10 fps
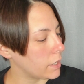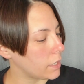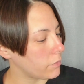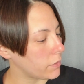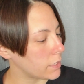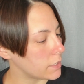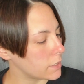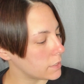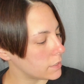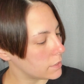If it
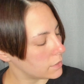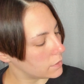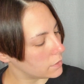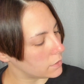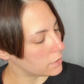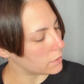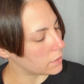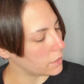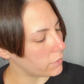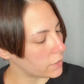
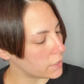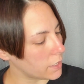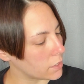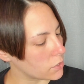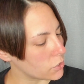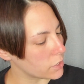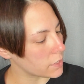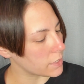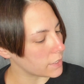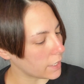if it takes just
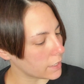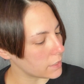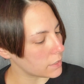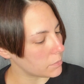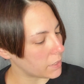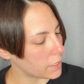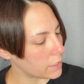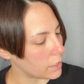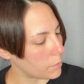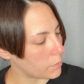a second to pick
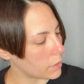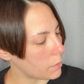it up,